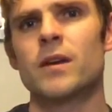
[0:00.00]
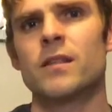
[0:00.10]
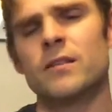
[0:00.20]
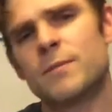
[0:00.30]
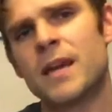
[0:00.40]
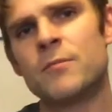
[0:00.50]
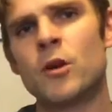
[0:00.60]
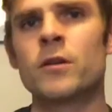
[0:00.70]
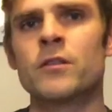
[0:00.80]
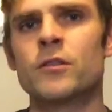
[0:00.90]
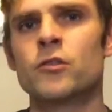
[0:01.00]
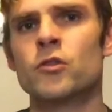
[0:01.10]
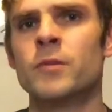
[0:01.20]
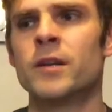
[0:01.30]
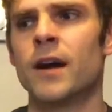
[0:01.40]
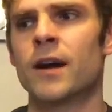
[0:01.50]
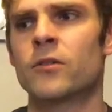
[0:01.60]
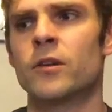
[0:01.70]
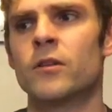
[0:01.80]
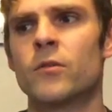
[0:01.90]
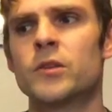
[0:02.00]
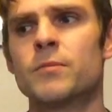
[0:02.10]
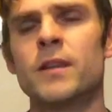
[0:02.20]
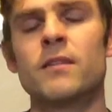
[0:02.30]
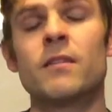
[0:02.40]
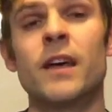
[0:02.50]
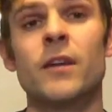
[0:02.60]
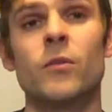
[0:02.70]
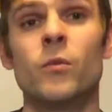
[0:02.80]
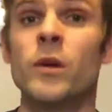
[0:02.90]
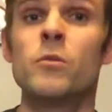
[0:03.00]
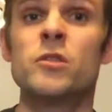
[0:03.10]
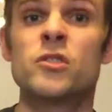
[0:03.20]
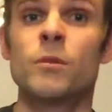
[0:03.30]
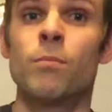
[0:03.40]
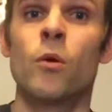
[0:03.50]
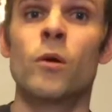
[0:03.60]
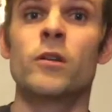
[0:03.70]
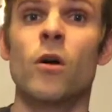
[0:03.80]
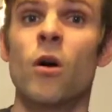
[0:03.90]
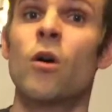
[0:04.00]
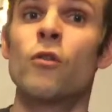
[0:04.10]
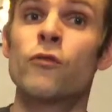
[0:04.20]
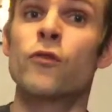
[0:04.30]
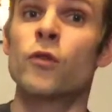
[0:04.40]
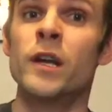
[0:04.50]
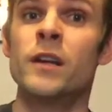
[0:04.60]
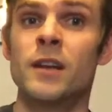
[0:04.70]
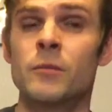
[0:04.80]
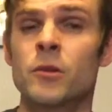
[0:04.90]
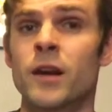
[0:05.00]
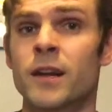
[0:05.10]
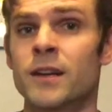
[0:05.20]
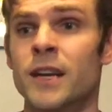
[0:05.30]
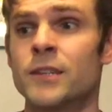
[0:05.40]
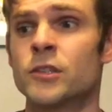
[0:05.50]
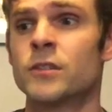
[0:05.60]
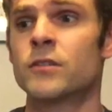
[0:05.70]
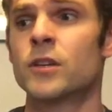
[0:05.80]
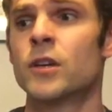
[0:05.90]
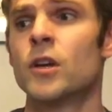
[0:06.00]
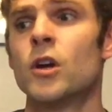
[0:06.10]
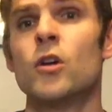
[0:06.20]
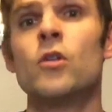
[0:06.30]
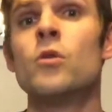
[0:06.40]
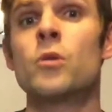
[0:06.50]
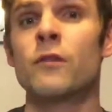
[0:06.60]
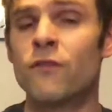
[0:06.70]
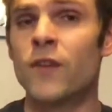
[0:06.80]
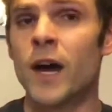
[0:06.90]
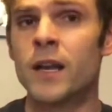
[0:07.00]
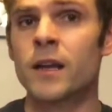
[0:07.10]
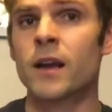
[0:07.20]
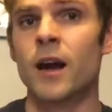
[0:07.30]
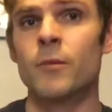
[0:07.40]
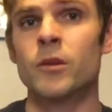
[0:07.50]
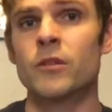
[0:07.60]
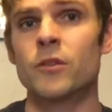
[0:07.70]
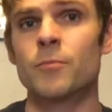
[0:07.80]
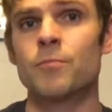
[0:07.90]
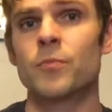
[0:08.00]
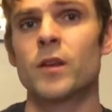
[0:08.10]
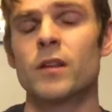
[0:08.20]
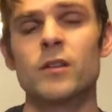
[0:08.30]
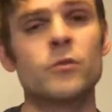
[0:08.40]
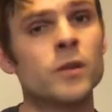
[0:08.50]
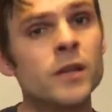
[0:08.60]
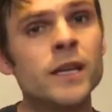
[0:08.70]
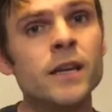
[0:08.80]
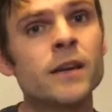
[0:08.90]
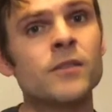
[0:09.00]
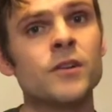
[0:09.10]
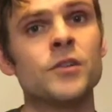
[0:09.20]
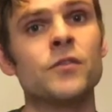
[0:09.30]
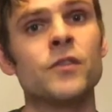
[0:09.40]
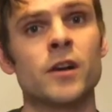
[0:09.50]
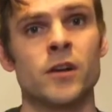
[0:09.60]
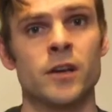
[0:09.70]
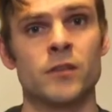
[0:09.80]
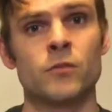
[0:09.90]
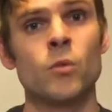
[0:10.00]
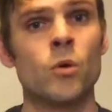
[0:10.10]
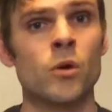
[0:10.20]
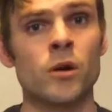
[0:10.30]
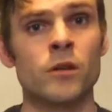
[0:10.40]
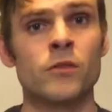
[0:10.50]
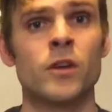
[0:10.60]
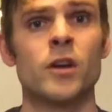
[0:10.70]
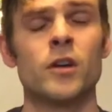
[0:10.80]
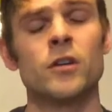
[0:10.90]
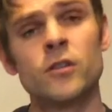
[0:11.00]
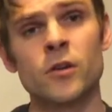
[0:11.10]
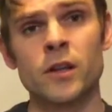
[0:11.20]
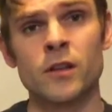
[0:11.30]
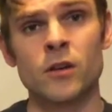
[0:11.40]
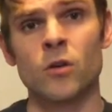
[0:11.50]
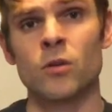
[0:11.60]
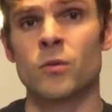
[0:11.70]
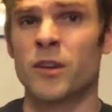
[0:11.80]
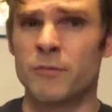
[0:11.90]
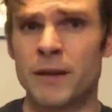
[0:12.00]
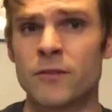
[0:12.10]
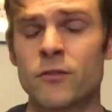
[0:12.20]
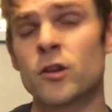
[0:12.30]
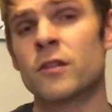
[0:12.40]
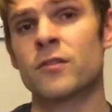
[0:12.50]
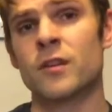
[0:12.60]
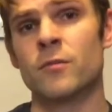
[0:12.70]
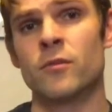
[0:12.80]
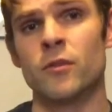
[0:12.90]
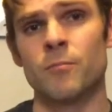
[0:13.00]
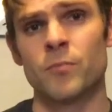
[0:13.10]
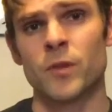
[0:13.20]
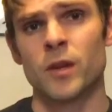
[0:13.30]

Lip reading: This became known as the Truman Doctrine, which meant that we would support all free and democratic nations who were fighting communism. This would lead us into various wars during the Cold War. You may have heard of some of them.